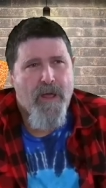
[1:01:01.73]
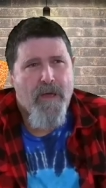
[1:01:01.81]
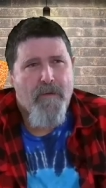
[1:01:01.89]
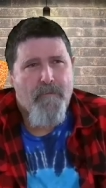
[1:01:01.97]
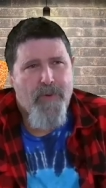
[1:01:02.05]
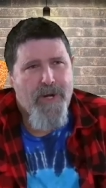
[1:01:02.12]

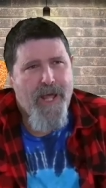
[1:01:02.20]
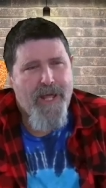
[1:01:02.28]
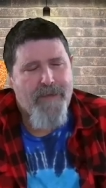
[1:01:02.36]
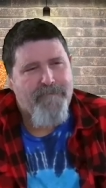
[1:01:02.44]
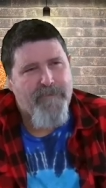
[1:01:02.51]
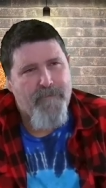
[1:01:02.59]
But
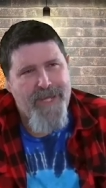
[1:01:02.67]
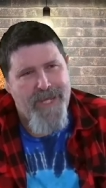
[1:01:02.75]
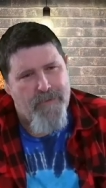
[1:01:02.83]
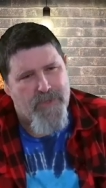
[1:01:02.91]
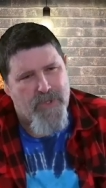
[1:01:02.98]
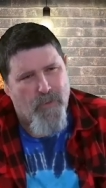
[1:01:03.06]
I, for me,
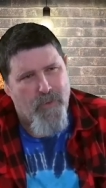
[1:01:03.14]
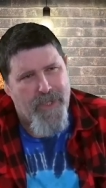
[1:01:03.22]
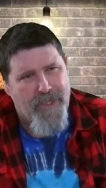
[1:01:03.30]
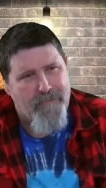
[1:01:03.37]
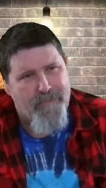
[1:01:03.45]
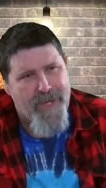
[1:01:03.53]
it was a
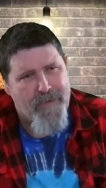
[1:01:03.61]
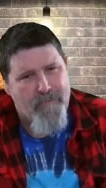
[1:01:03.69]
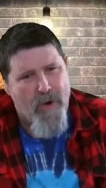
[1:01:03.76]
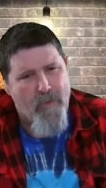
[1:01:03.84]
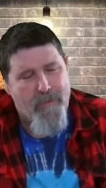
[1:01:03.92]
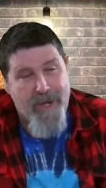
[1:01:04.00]
really big
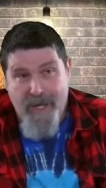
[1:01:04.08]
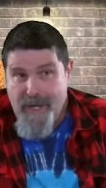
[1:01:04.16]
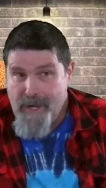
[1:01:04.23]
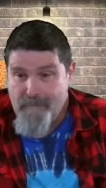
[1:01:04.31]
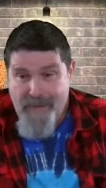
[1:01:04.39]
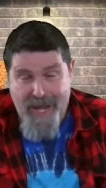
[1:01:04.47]
moment,
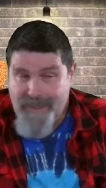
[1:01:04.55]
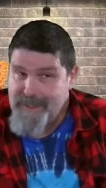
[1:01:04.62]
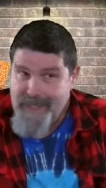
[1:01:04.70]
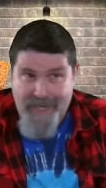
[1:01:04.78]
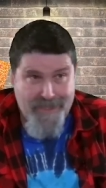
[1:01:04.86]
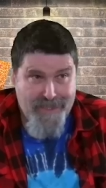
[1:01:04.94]
and I'm not
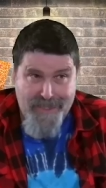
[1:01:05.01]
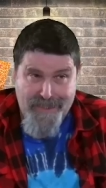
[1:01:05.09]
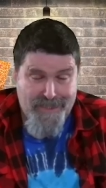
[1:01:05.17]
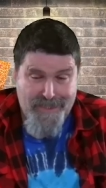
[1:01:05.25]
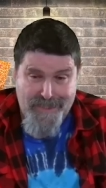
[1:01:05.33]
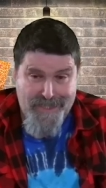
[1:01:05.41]
saying this.
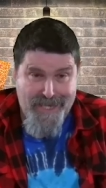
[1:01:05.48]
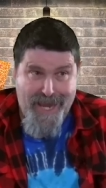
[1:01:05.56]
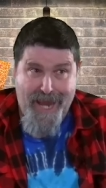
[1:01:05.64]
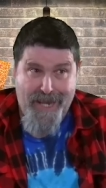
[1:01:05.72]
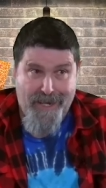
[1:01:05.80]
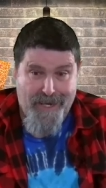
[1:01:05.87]
This is
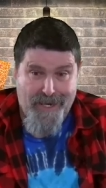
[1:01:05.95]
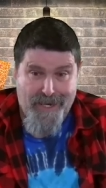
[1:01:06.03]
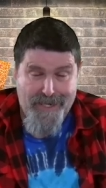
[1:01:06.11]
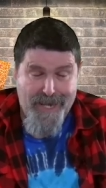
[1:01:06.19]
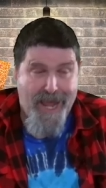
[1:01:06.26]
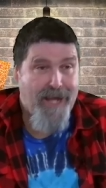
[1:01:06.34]
not a, a
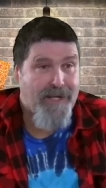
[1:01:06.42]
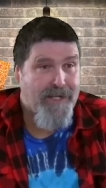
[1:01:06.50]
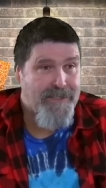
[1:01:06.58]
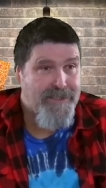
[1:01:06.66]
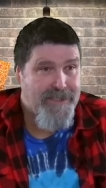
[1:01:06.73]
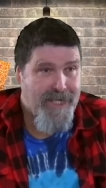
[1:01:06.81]
knock
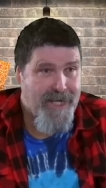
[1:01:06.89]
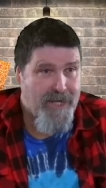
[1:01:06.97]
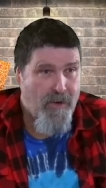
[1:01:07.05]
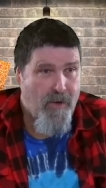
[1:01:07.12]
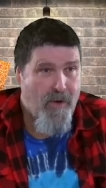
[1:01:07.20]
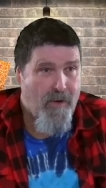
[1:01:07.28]
on Sting at
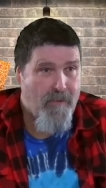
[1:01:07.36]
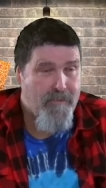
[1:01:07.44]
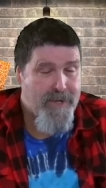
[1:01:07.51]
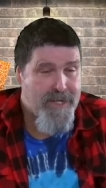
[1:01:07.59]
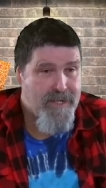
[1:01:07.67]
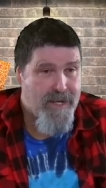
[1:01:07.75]
all,
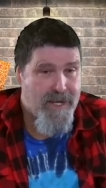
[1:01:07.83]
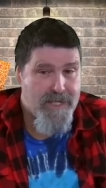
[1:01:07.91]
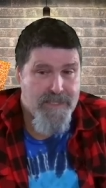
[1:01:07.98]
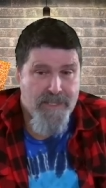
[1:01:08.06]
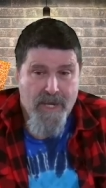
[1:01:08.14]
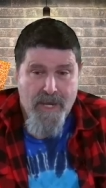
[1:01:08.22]

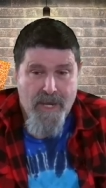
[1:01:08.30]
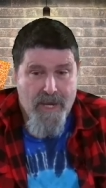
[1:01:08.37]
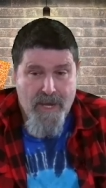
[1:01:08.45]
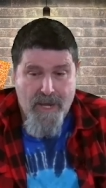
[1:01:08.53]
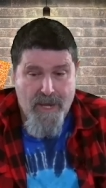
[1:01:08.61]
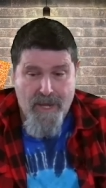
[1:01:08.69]
because
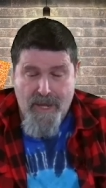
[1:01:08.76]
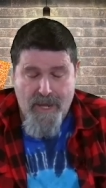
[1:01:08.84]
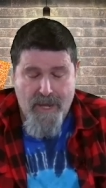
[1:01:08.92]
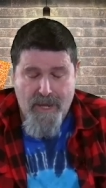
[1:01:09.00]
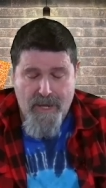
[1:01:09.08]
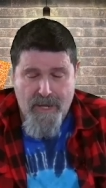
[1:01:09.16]

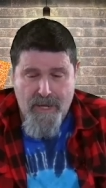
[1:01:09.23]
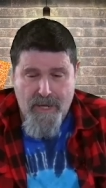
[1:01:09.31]
uh,